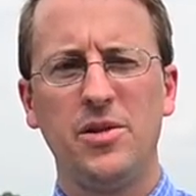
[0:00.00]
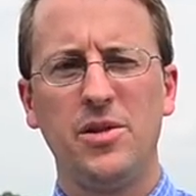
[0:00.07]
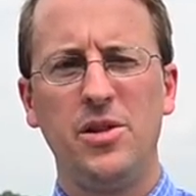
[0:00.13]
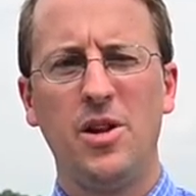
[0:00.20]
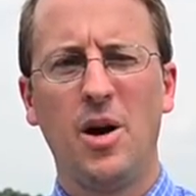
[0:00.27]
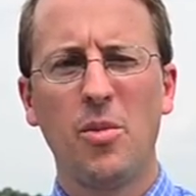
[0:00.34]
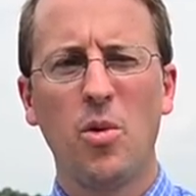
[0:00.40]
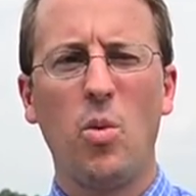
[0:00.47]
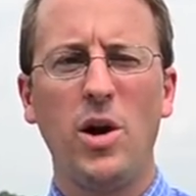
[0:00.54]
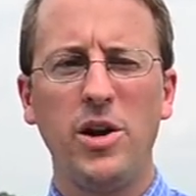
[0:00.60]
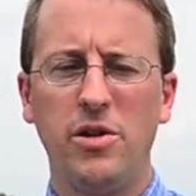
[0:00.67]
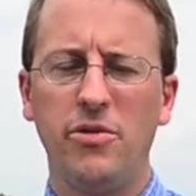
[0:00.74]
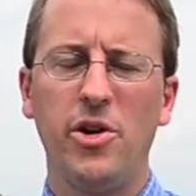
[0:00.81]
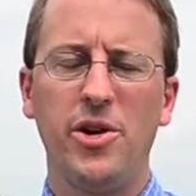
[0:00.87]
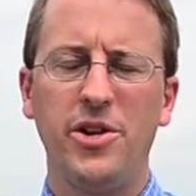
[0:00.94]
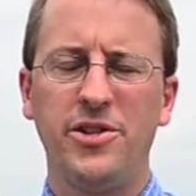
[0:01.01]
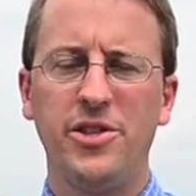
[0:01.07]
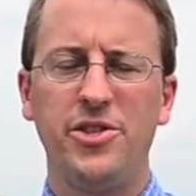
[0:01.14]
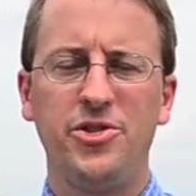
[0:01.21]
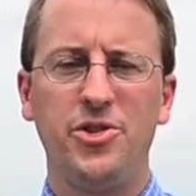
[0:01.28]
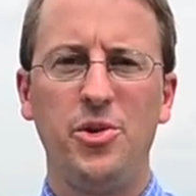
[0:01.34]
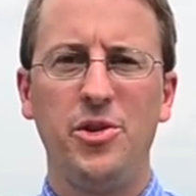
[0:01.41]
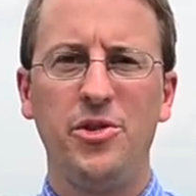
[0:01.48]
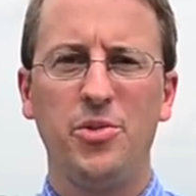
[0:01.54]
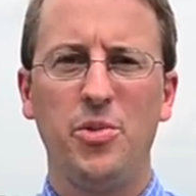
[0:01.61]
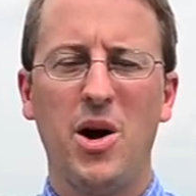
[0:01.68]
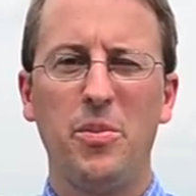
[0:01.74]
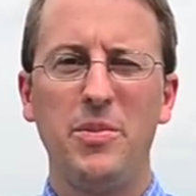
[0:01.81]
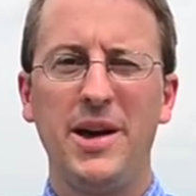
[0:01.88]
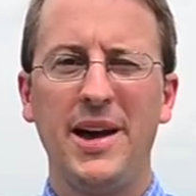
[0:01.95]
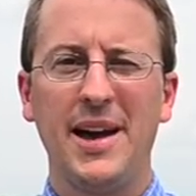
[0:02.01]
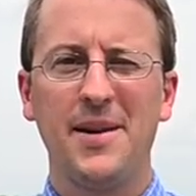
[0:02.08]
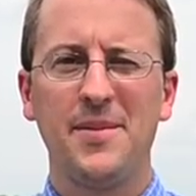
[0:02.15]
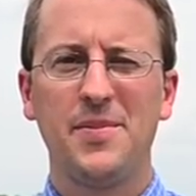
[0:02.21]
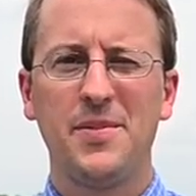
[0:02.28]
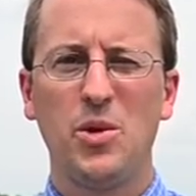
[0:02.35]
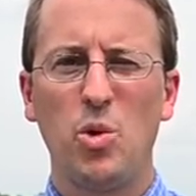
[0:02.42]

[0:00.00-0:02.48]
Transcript: number one devoted to the students' well-being.